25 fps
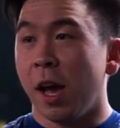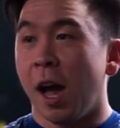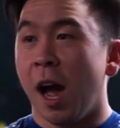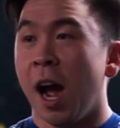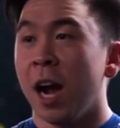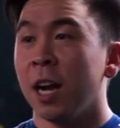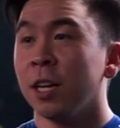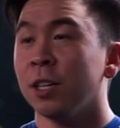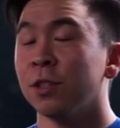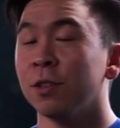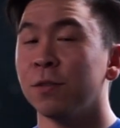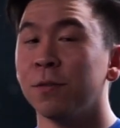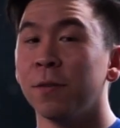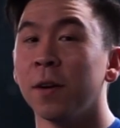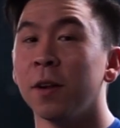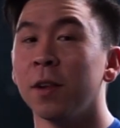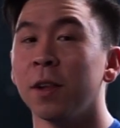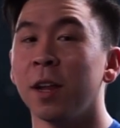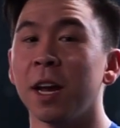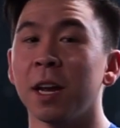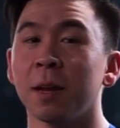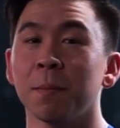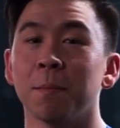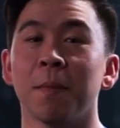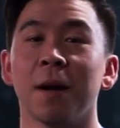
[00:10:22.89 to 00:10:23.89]
I just felt
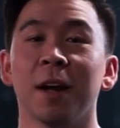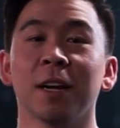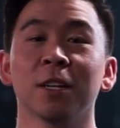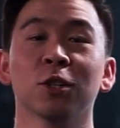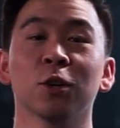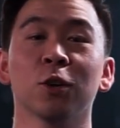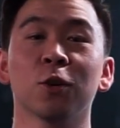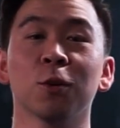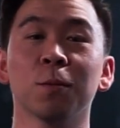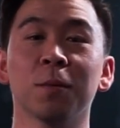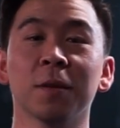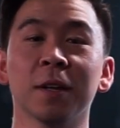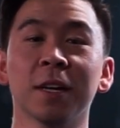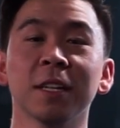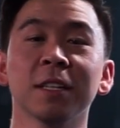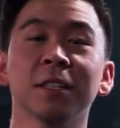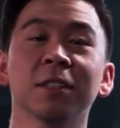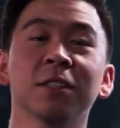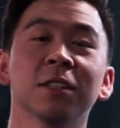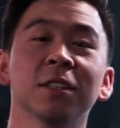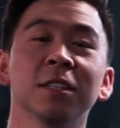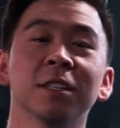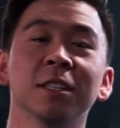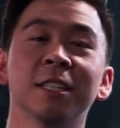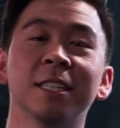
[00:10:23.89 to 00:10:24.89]
like my shoulder
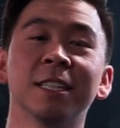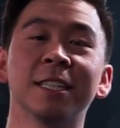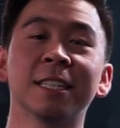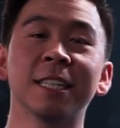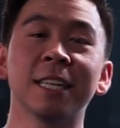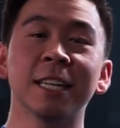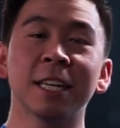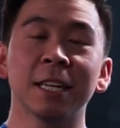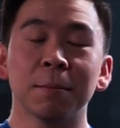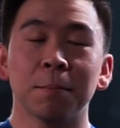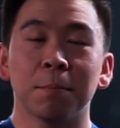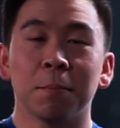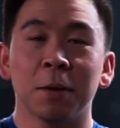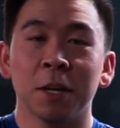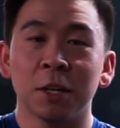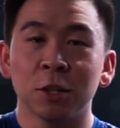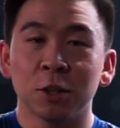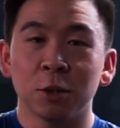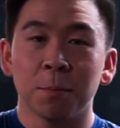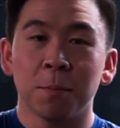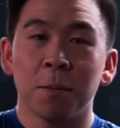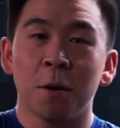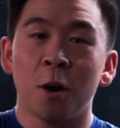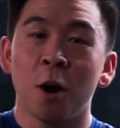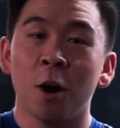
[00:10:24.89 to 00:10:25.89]
blades didn't
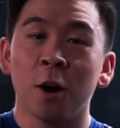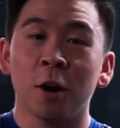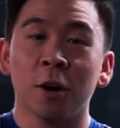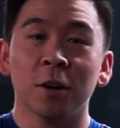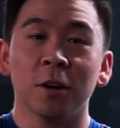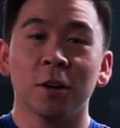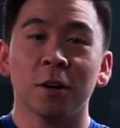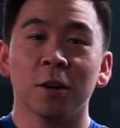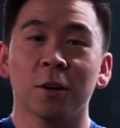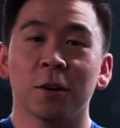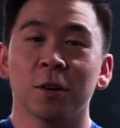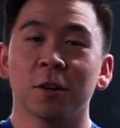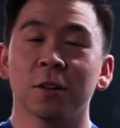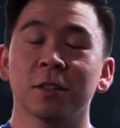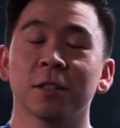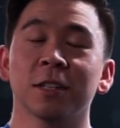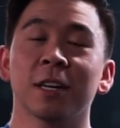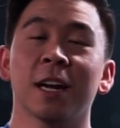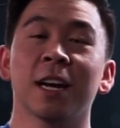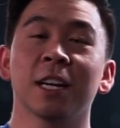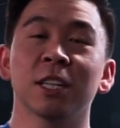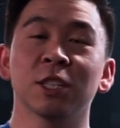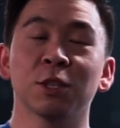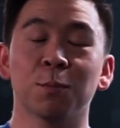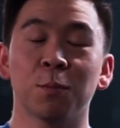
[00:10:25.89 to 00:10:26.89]
pinch apart or
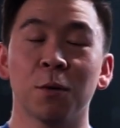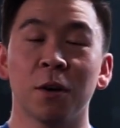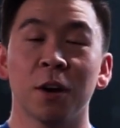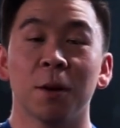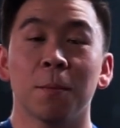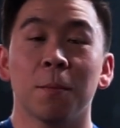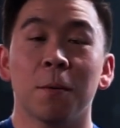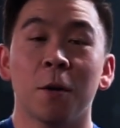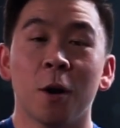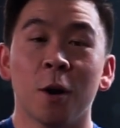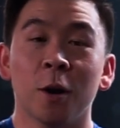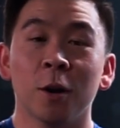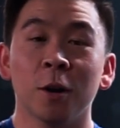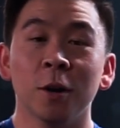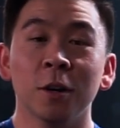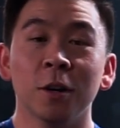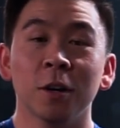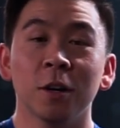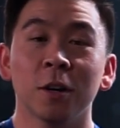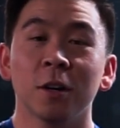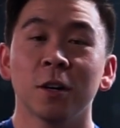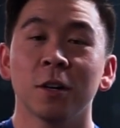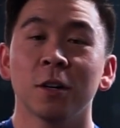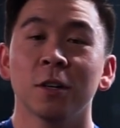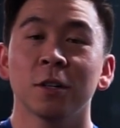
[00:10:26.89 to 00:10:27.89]
kind of spread
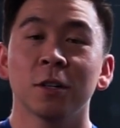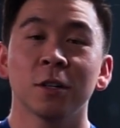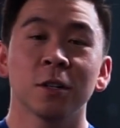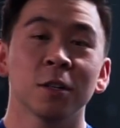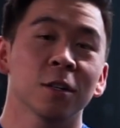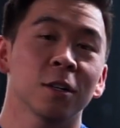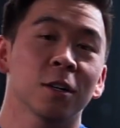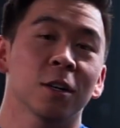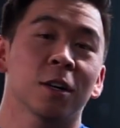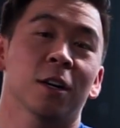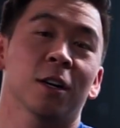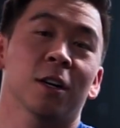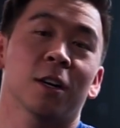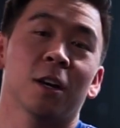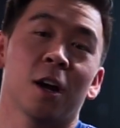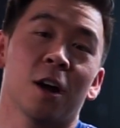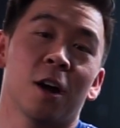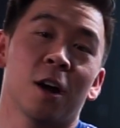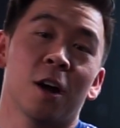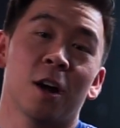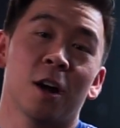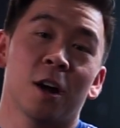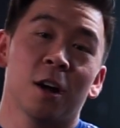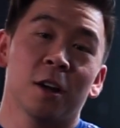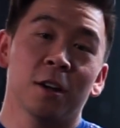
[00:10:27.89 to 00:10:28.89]
apart
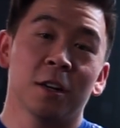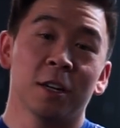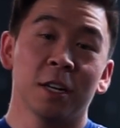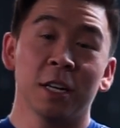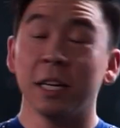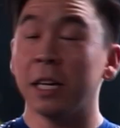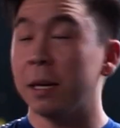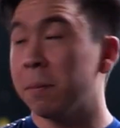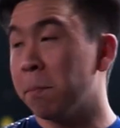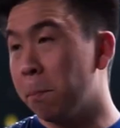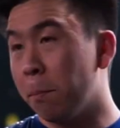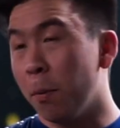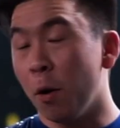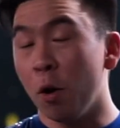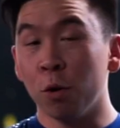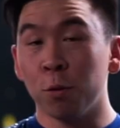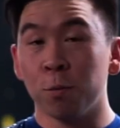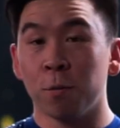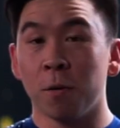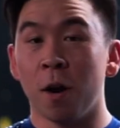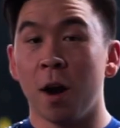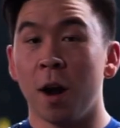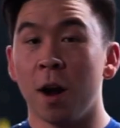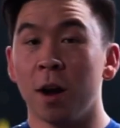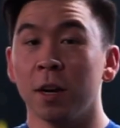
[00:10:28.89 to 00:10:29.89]
on
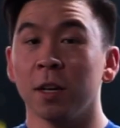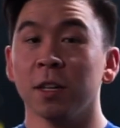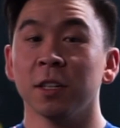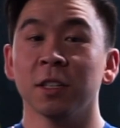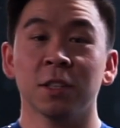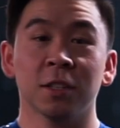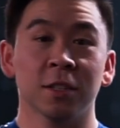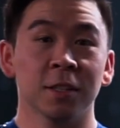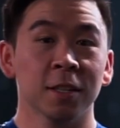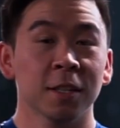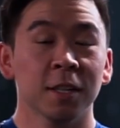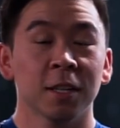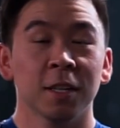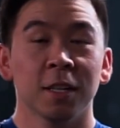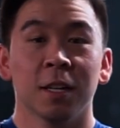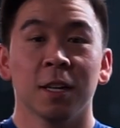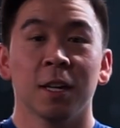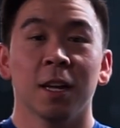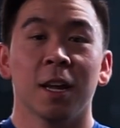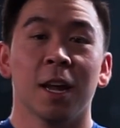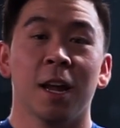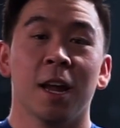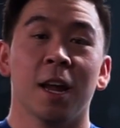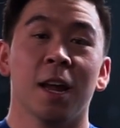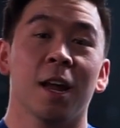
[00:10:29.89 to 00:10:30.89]
both products,
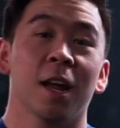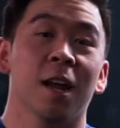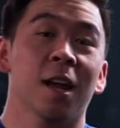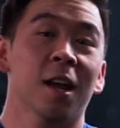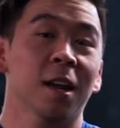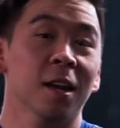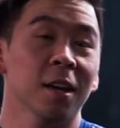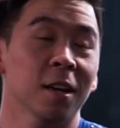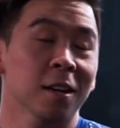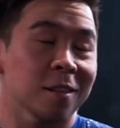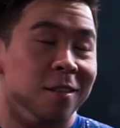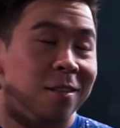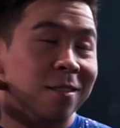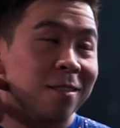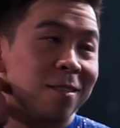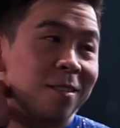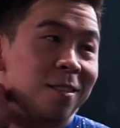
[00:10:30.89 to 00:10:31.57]
and